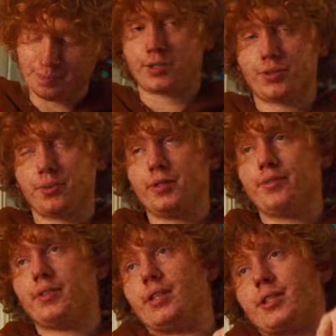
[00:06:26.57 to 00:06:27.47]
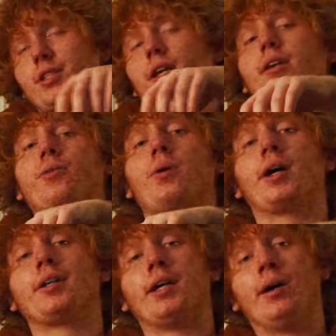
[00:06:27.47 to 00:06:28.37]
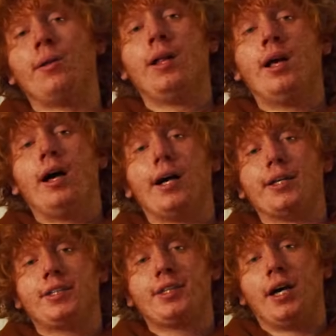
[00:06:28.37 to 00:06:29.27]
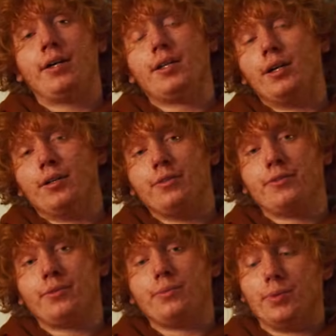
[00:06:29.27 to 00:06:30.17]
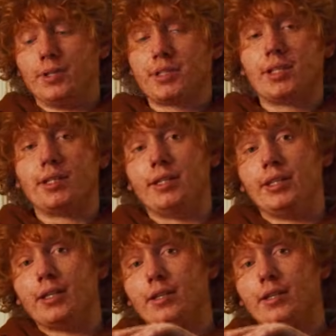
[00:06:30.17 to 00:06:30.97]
Sort of the second crocodile I thought of was the